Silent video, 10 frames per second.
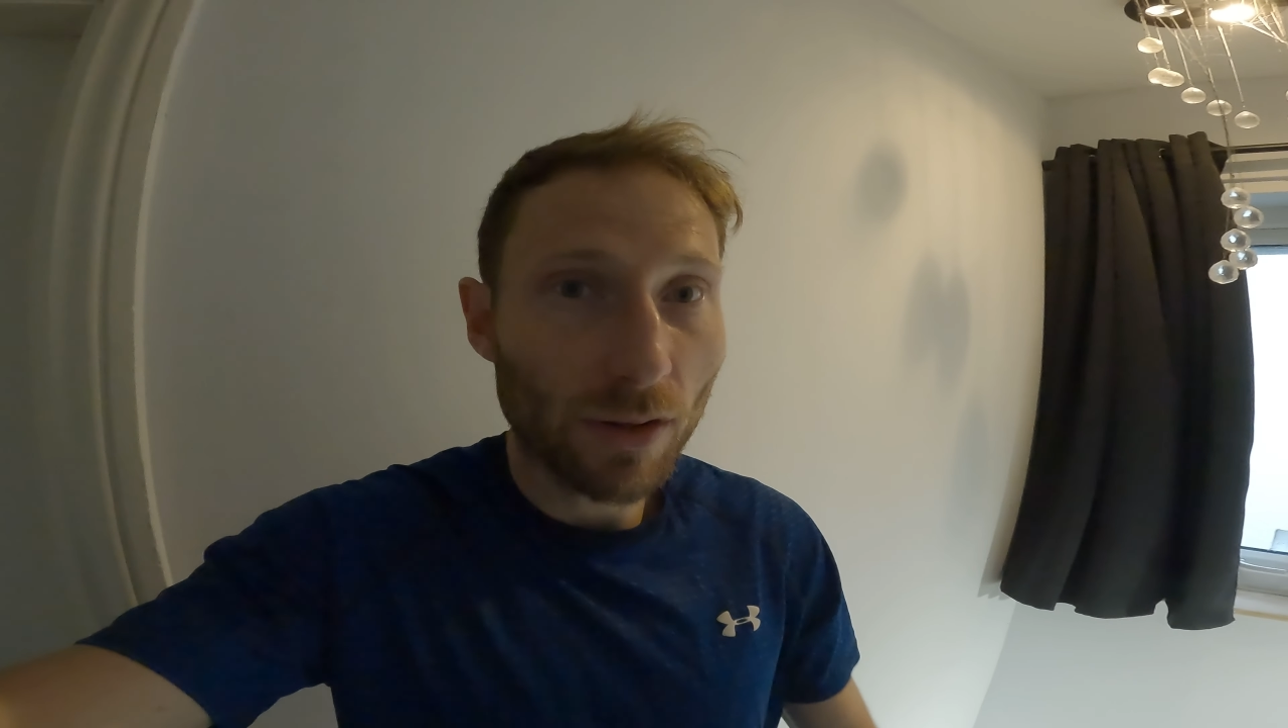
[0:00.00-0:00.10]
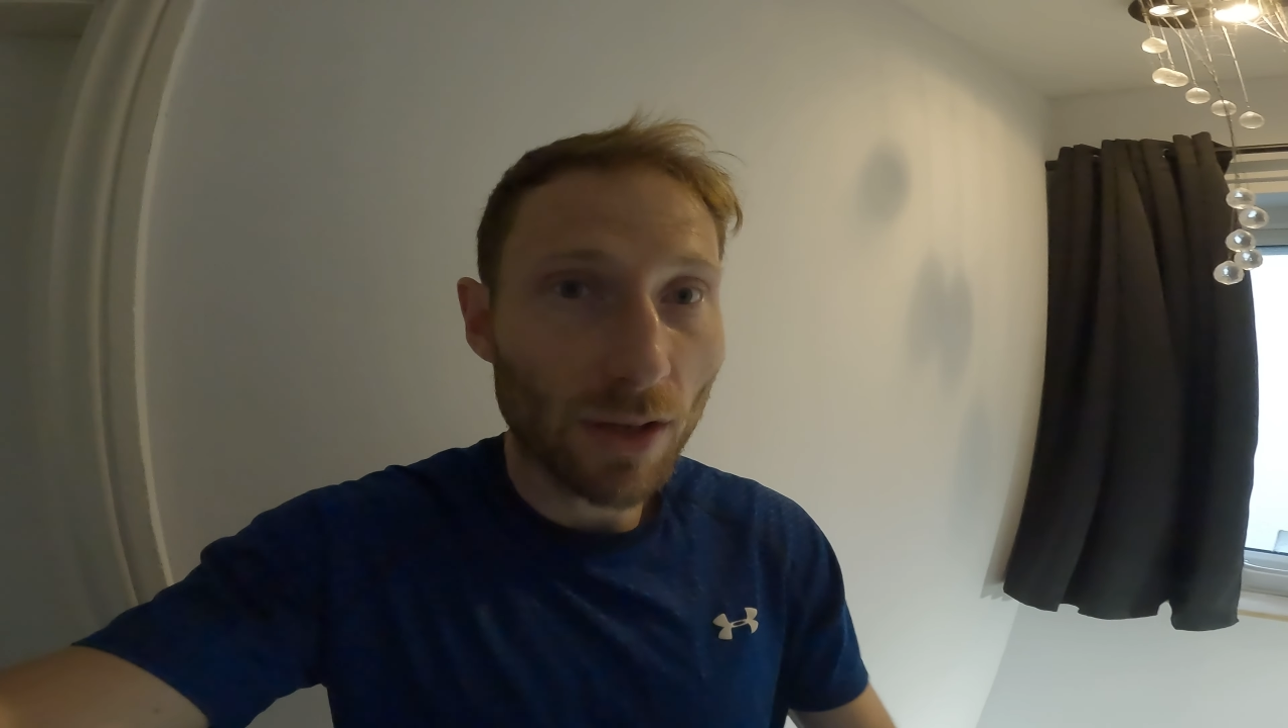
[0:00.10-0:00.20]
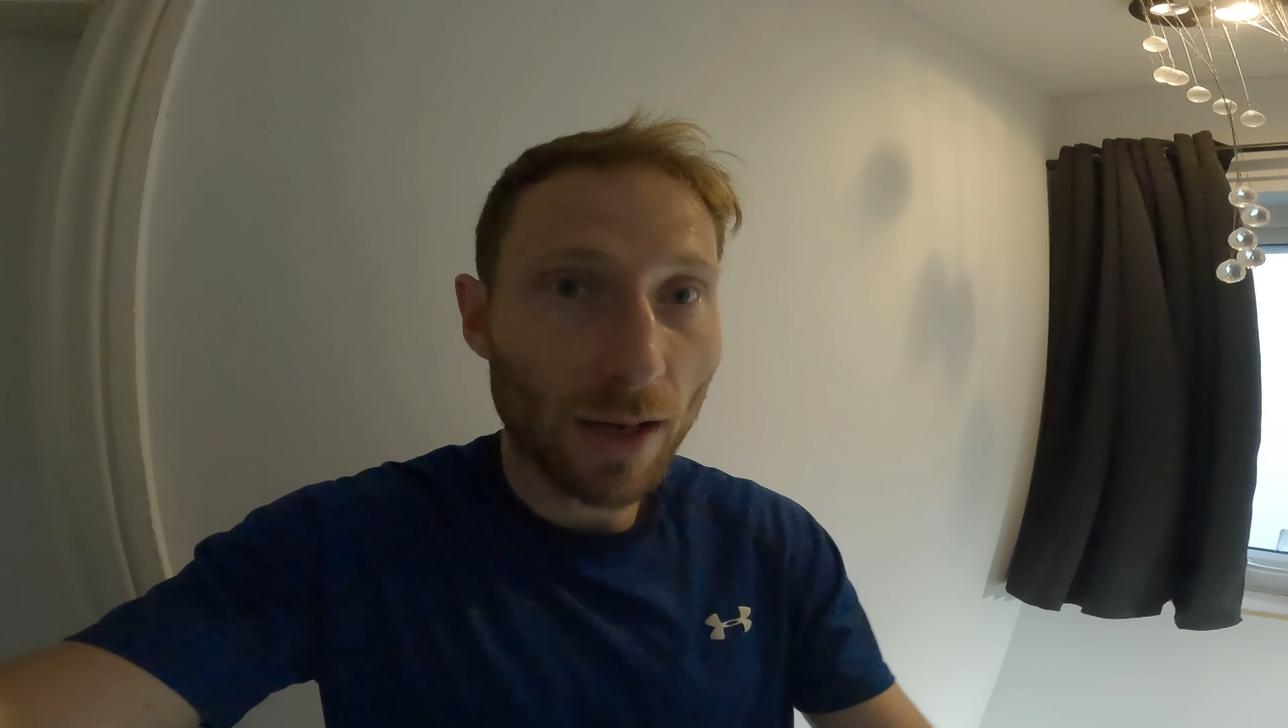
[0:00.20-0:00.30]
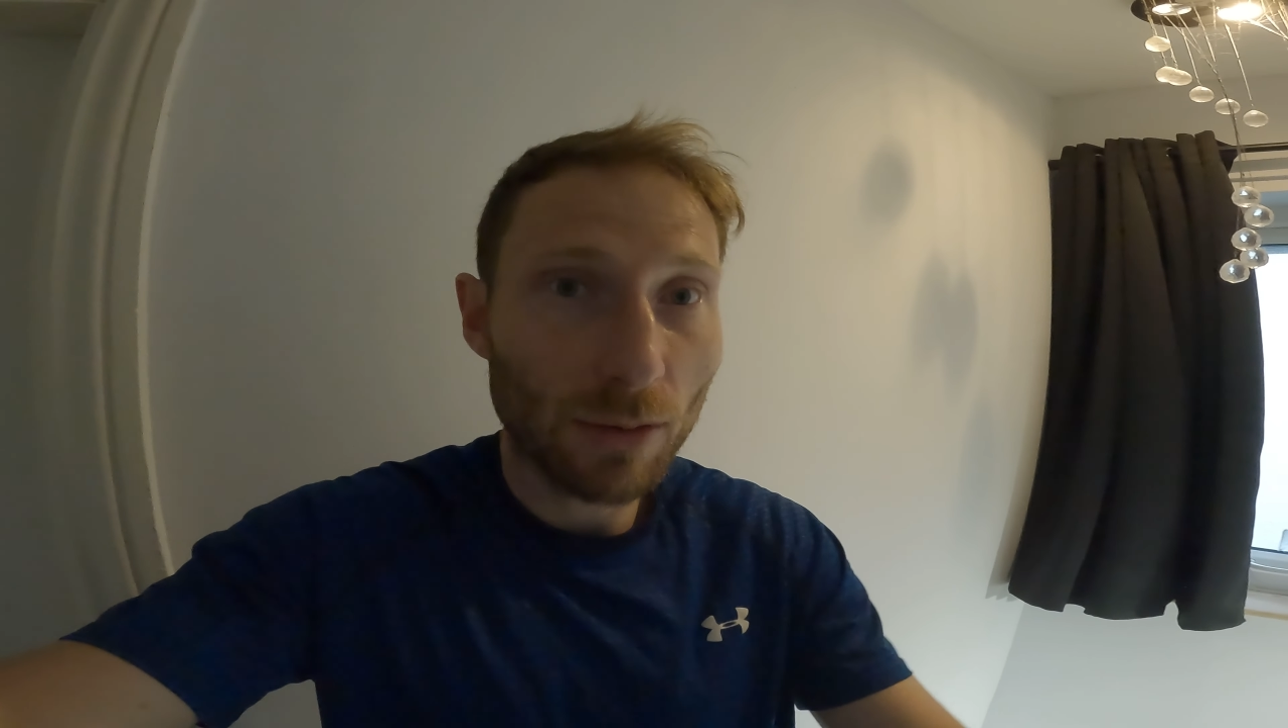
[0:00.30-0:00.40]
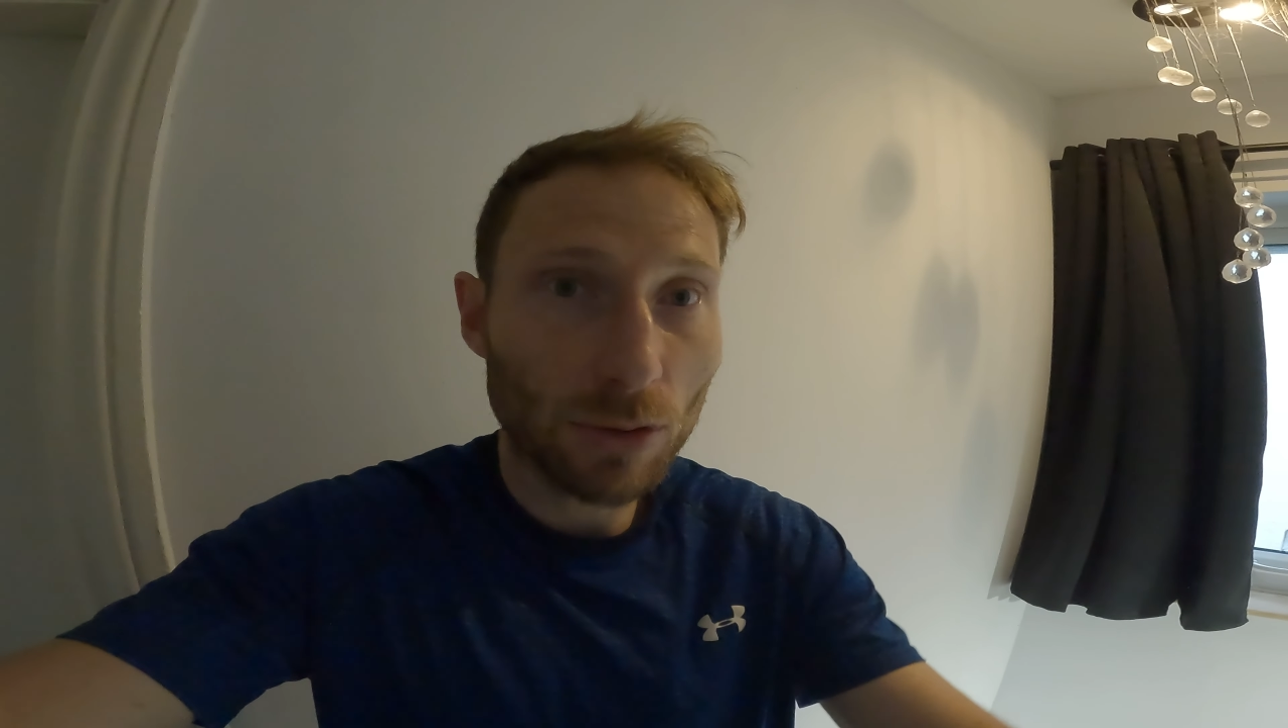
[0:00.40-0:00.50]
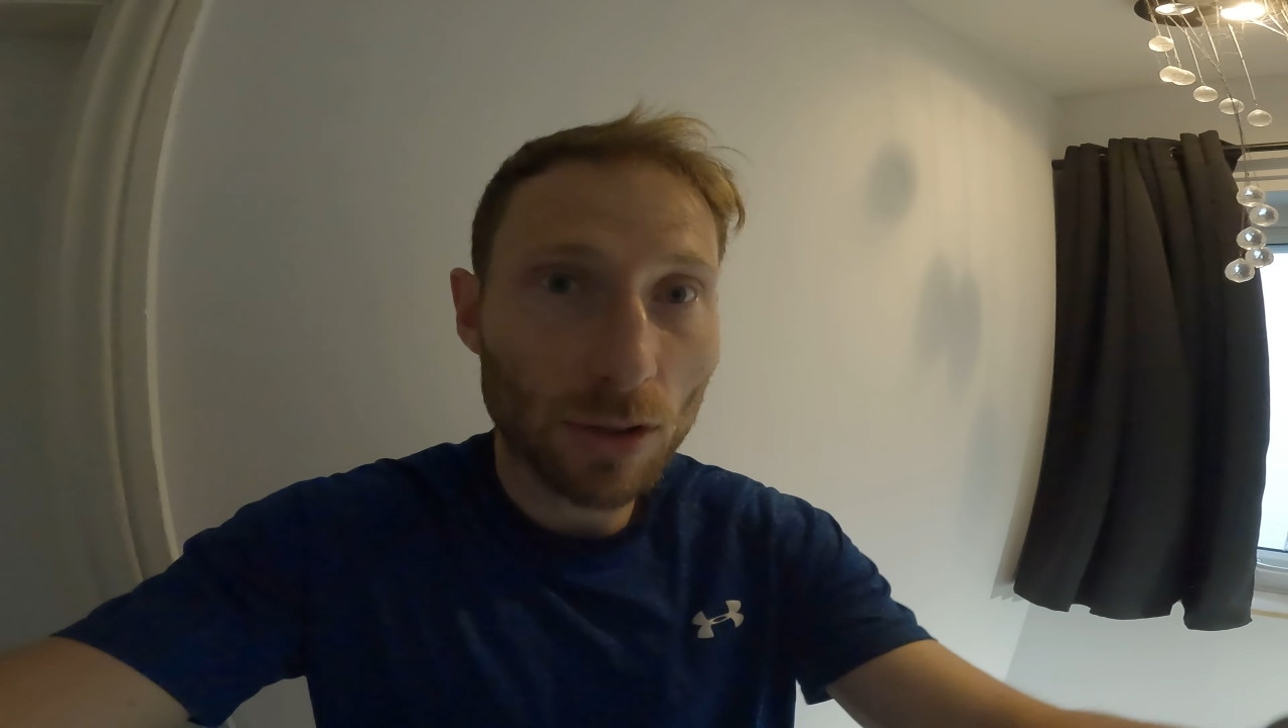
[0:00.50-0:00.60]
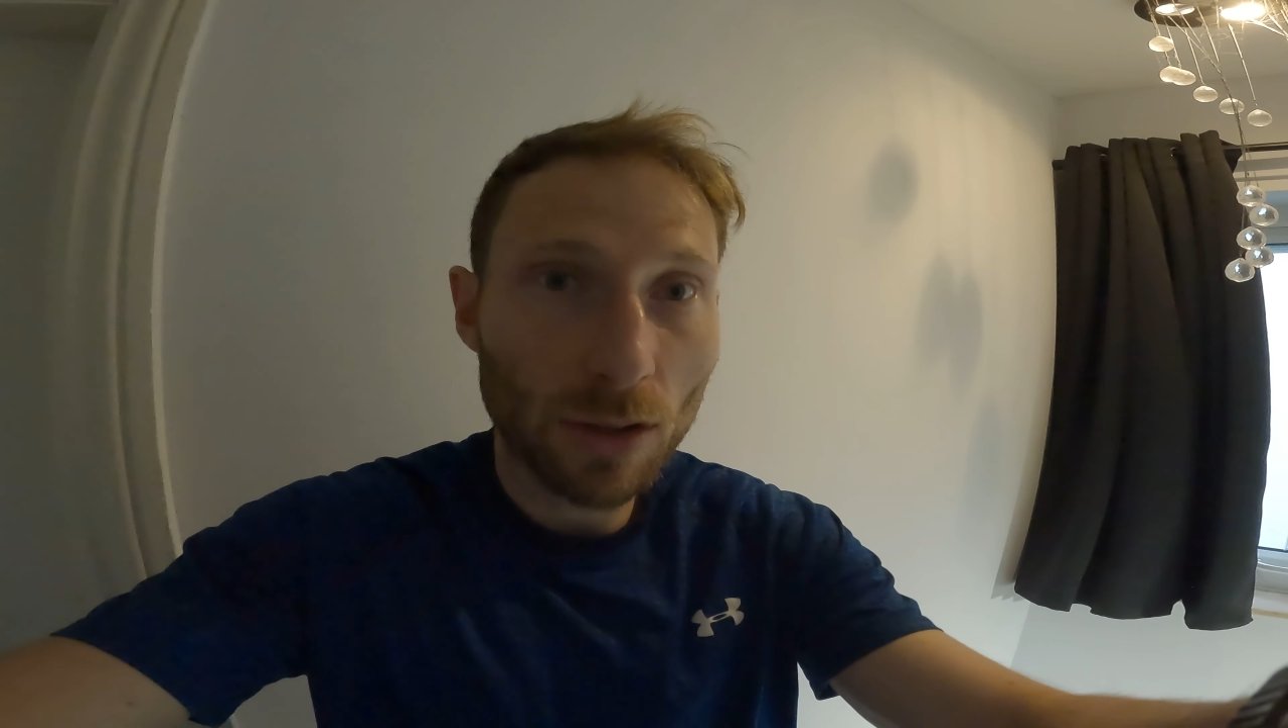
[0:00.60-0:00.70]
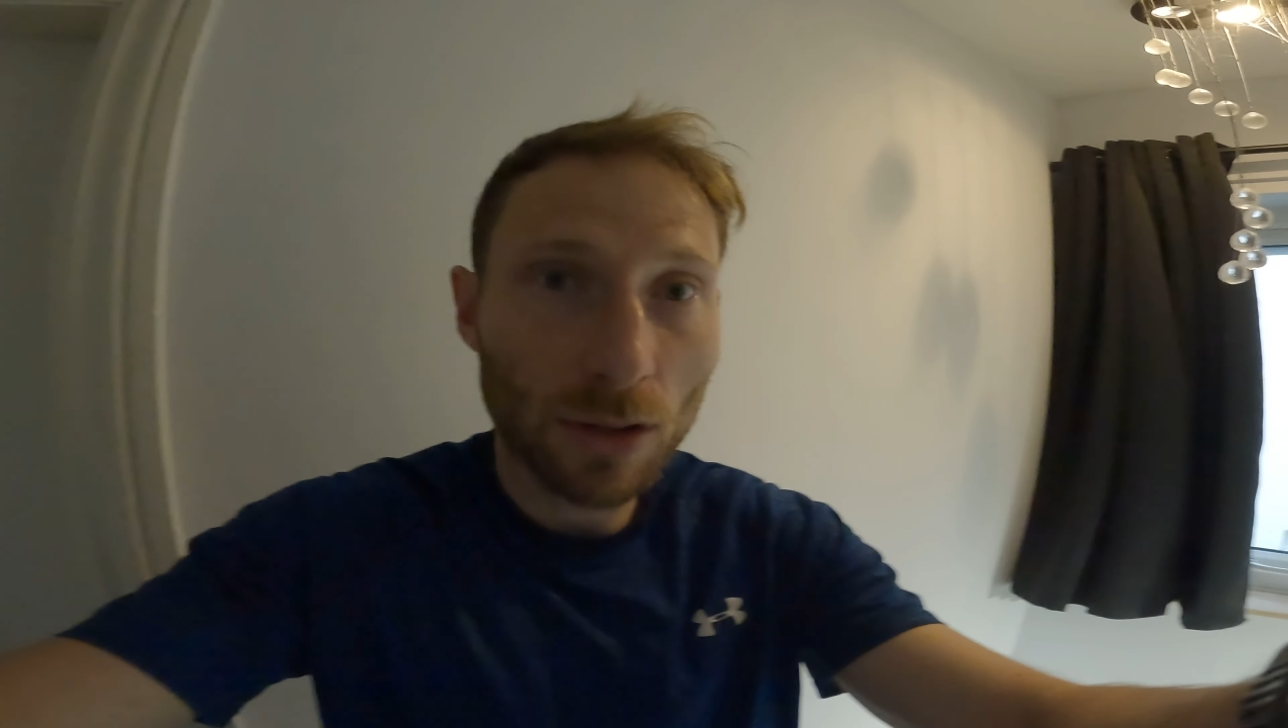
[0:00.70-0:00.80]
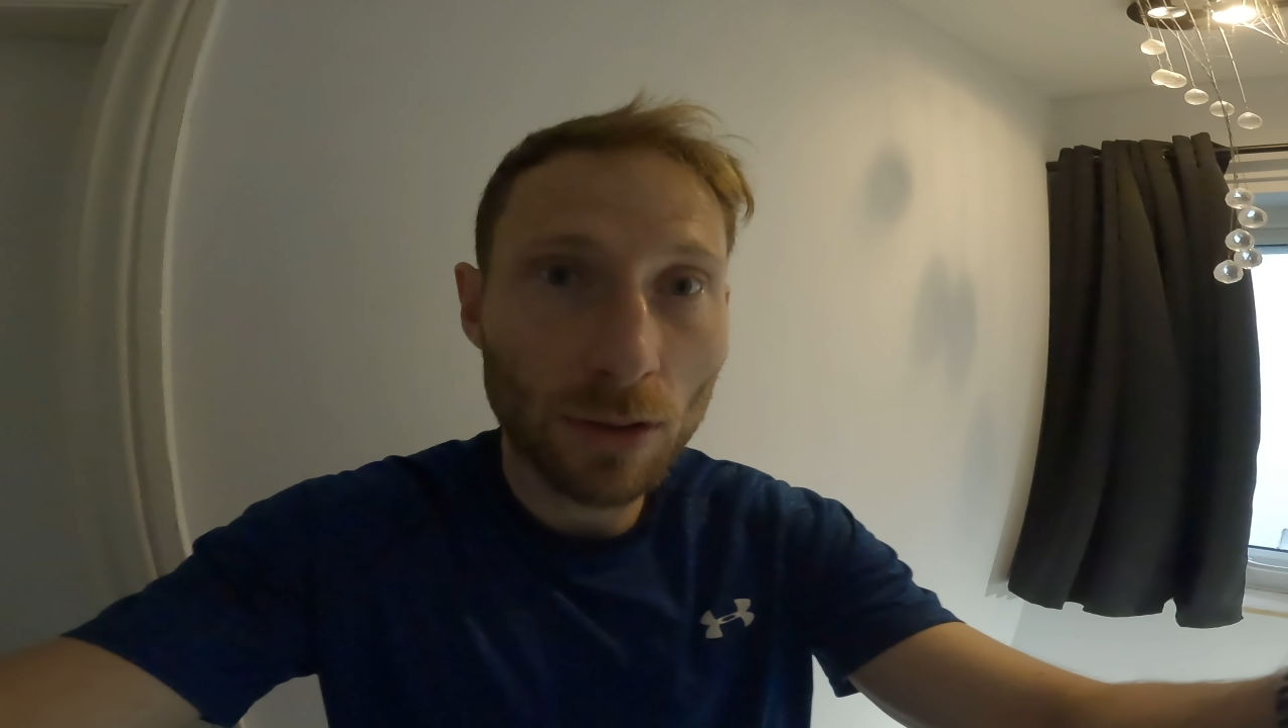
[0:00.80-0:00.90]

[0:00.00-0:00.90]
in the house.